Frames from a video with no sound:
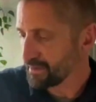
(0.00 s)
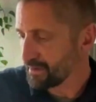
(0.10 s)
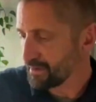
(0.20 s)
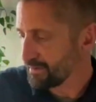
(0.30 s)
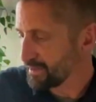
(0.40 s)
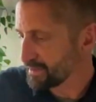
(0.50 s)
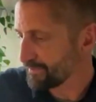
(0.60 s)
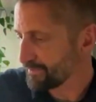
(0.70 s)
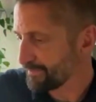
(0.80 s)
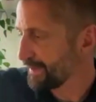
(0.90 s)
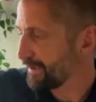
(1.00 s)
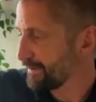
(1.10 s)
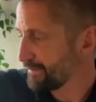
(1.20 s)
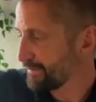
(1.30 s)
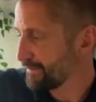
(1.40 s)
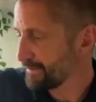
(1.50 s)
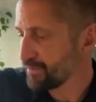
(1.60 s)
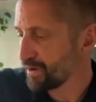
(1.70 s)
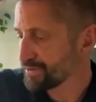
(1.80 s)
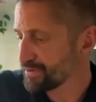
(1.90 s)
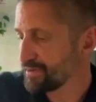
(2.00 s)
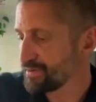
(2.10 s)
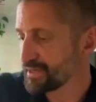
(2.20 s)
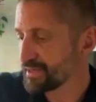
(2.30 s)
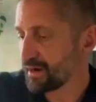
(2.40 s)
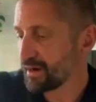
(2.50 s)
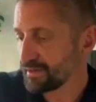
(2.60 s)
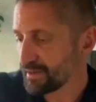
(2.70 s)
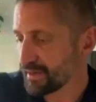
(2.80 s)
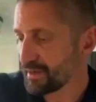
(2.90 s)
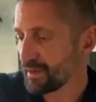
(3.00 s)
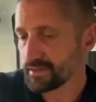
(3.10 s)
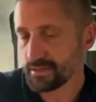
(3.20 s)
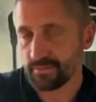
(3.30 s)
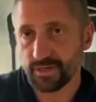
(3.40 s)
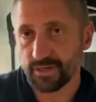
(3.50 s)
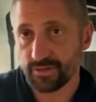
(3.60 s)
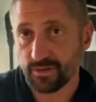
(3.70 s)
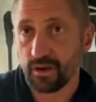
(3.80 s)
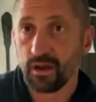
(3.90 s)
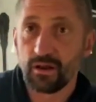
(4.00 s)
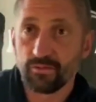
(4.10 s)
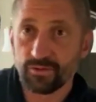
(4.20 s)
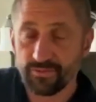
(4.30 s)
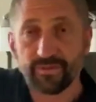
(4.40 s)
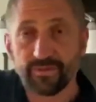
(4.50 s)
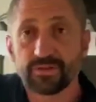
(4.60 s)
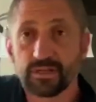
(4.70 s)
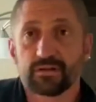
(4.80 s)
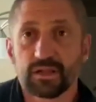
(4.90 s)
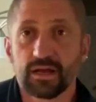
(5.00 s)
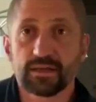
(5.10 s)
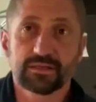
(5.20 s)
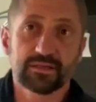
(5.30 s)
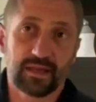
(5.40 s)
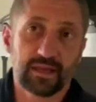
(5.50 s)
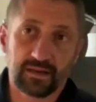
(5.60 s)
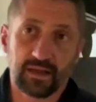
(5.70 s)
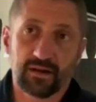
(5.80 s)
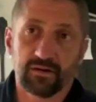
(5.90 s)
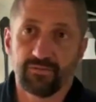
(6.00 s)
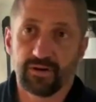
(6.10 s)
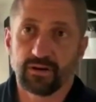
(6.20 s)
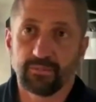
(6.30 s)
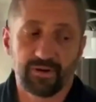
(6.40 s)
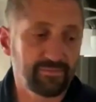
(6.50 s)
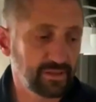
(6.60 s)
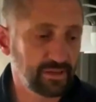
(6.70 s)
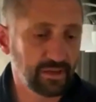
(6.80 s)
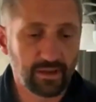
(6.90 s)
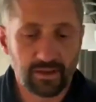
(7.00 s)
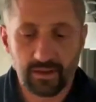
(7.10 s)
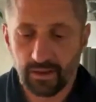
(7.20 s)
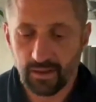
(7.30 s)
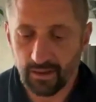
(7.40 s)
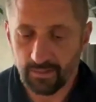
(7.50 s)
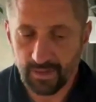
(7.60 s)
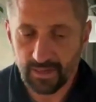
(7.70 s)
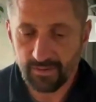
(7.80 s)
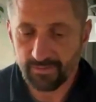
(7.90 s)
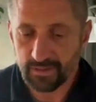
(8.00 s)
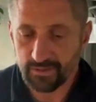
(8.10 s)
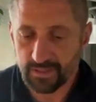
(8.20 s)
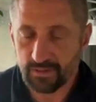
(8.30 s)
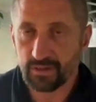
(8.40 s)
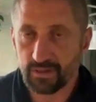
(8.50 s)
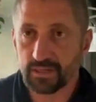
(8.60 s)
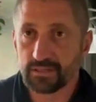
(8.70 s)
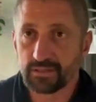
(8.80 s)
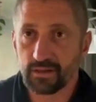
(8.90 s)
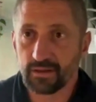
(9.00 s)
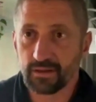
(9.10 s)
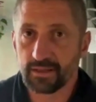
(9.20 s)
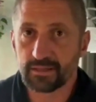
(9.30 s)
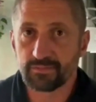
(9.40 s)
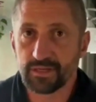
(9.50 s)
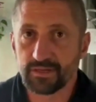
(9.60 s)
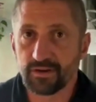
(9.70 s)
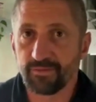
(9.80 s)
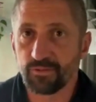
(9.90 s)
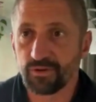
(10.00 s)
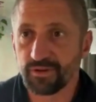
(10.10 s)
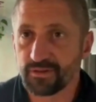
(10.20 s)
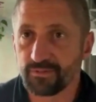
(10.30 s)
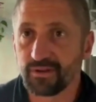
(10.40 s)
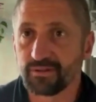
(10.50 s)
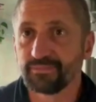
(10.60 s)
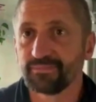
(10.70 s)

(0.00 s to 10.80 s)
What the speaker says: All right. And then we're also using garlic and some ginger, which we've used in other classes, and again, are very prevalent and heavily used ingredients in this region of the world as well.